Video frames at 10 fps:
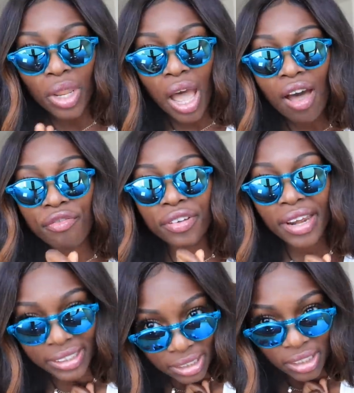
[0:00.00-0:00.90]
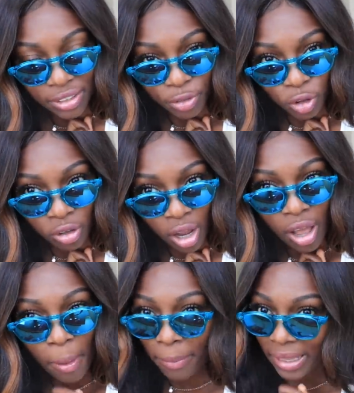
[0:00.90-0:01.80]
finessing
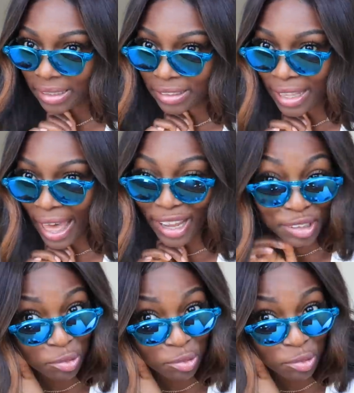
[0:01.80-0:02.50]
Sephora means that,